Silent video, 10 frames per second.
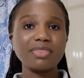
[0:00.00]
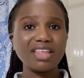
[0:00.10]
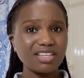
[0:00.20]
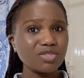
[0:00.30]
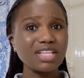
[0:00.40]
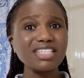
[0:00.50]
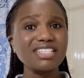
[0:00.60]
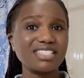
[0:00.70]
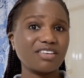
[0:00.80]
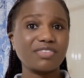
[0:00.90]
So that's the
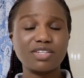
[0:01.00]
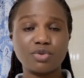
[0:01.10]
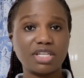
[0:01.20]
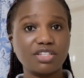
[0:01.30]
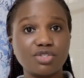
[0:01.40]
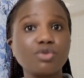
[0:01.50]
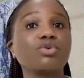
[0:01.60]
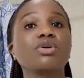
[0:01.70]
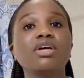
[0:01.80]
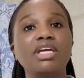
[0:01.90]
stuff that we can do.
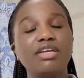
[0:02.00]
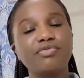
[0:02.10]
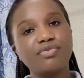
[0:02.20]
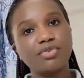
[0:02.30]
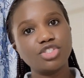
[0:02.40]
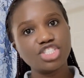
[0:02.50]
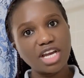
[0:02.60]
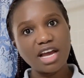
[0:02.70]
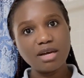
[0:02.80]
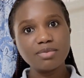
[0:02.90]
If for
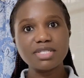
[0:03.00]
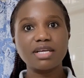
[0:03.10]
jobs,